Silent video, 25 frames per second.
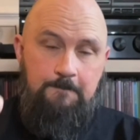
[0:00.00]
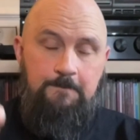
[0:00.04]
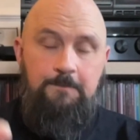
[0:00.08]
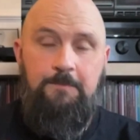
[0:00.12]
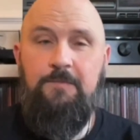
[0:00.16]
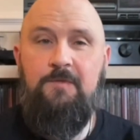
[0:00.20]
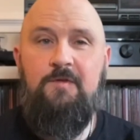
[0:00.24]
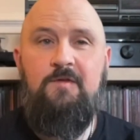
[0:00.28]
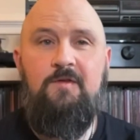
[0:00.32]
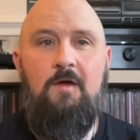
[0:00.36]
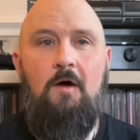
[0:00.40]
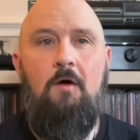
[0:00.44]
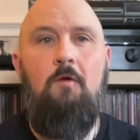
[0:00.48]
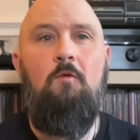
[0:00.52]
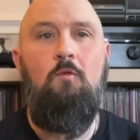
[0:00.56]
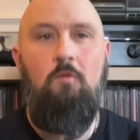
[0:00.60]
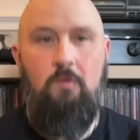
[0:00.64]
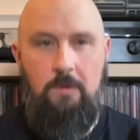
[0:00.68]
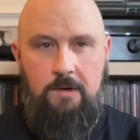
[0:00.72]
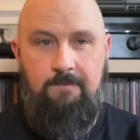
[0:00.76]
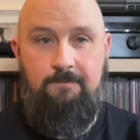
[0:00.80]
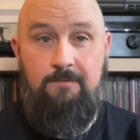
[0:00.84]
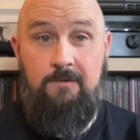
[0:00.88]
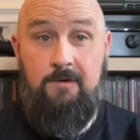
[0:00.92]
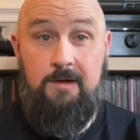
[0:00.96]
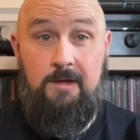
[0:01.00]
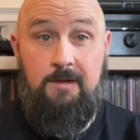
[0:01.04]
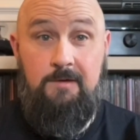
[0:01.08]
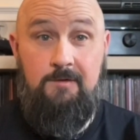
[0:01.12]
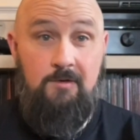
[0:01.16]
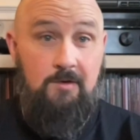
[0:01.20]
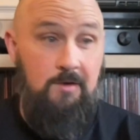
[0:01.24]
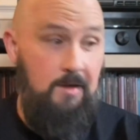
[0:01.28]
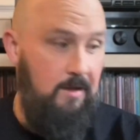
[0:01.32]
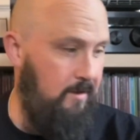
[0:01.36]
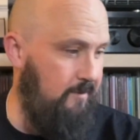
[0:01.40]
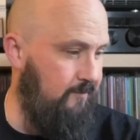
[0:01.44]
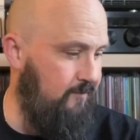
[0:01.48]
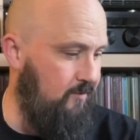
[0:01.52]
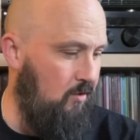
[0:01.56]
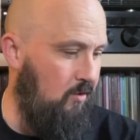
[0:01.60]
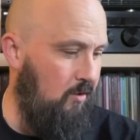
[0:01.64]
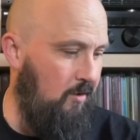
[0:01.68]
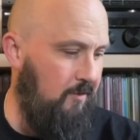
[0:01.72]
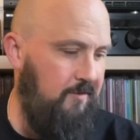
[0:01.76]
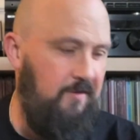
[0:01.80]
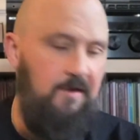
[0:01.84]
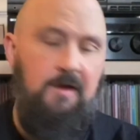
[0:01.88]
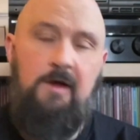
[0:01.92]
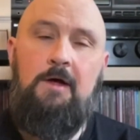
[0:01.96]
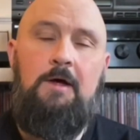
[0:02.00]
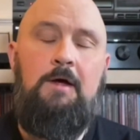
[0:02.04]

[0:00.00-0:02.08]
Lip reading: So we fucking took it, of course.